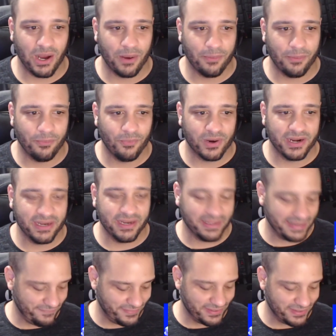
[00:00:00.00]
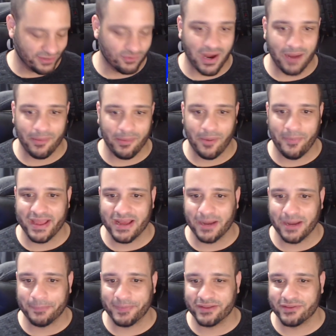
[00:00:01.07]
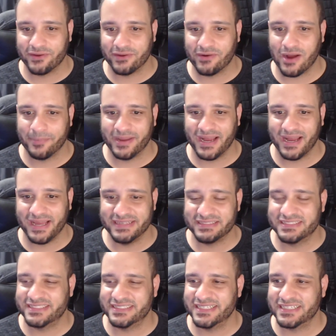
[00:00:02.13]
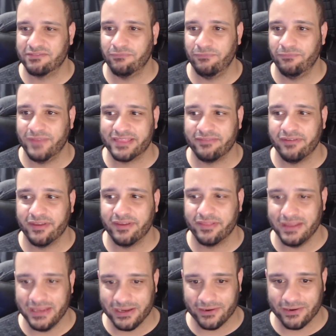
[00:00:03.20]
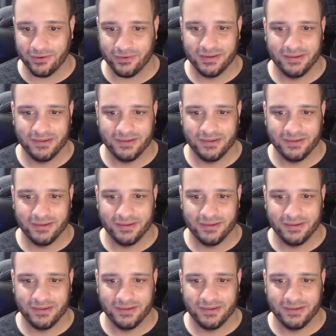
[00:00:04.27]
We're going to give DeGrom a big up because DeGrom got his sixth victory of the year.